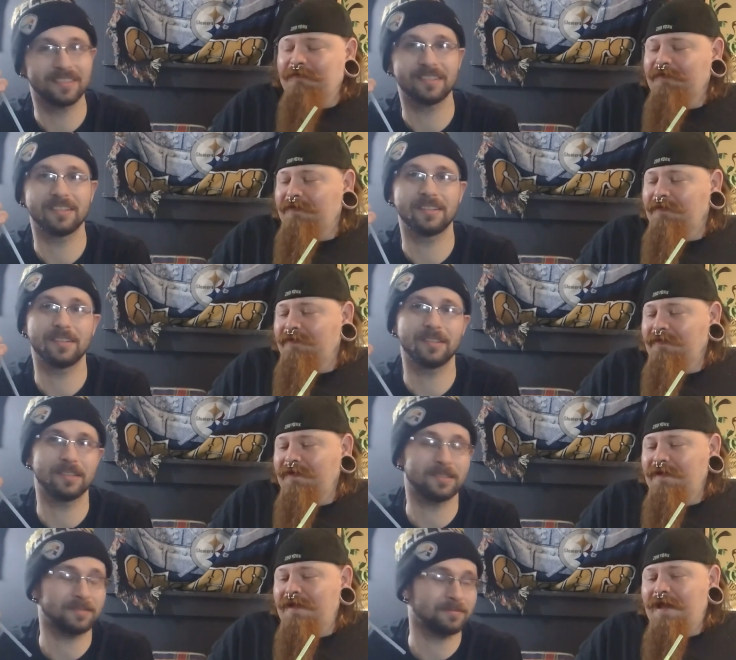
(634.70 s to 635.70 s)
Speaker 1: dude.
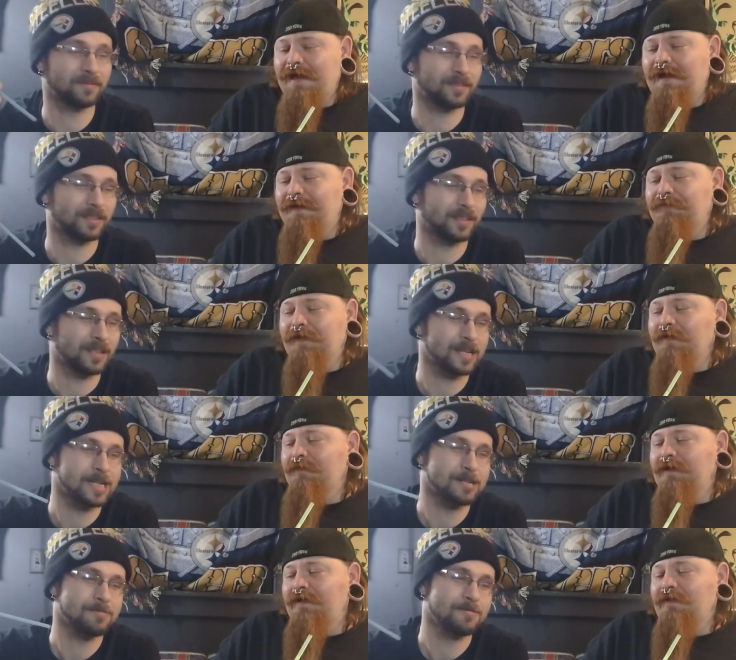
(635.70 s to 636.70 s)
Oh. I kind of figured we'd
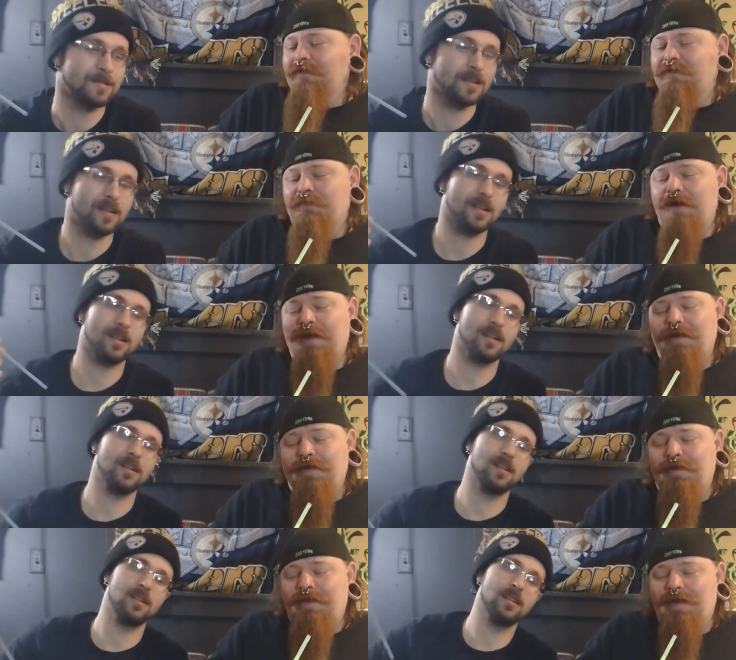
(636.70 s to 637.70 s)
know the Sprite and
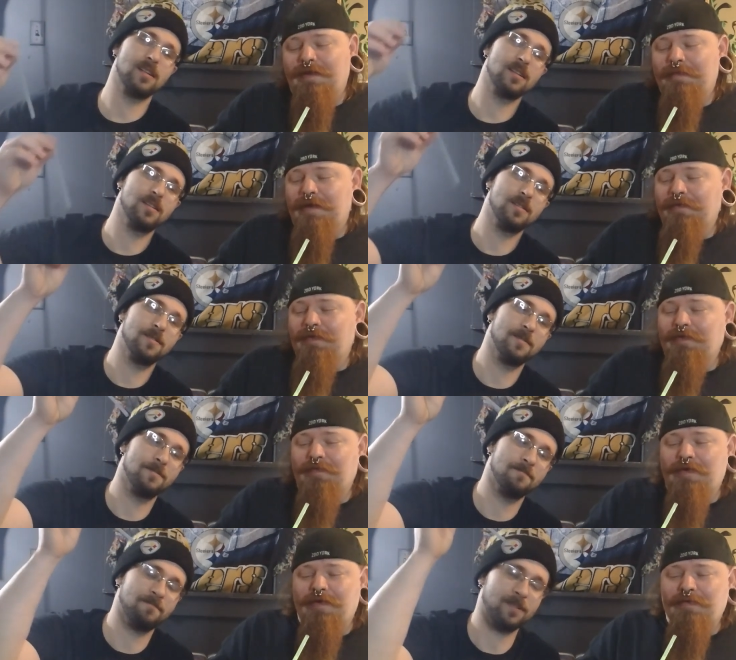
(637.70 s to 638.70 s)
the, and the Mountain Dew uh.
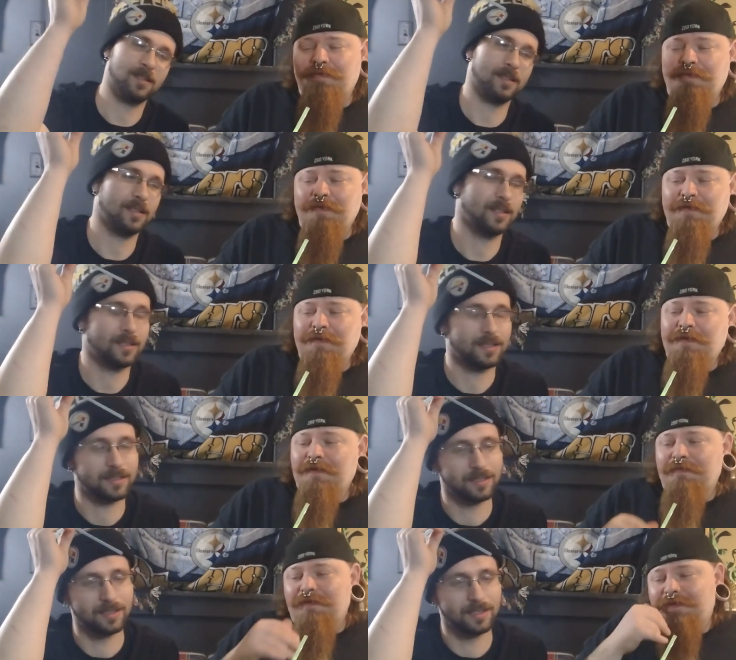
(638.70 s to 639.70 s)
though,
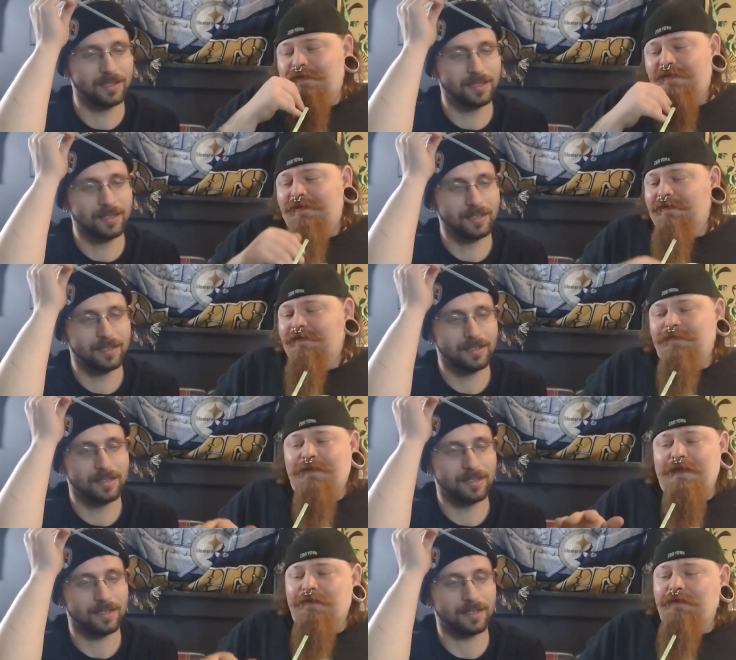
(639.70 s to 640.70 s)
but this this is like
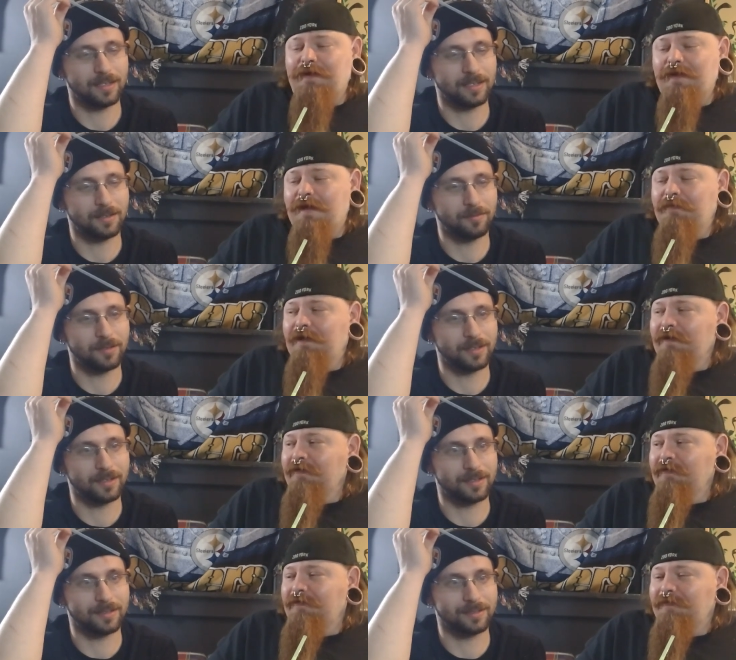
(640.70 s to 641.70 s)
a great tiebreaker. What
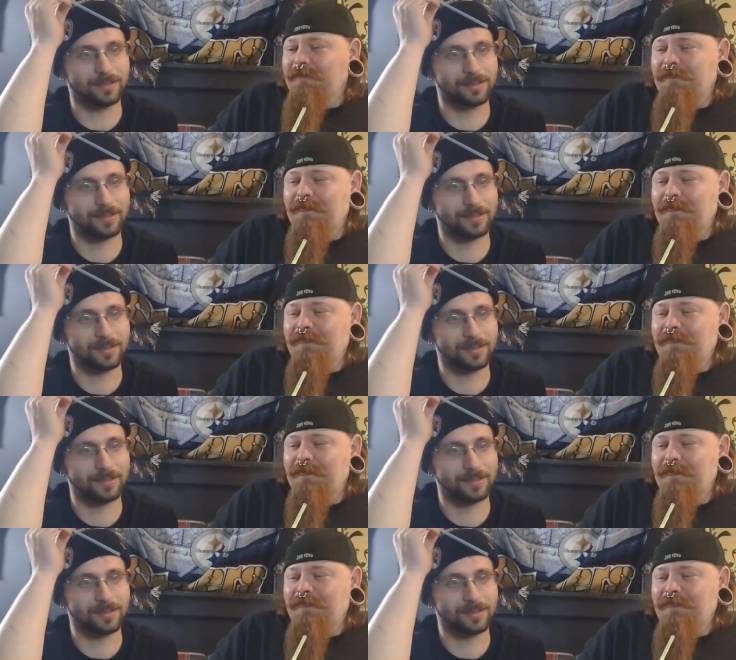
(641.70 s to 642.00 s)
it is.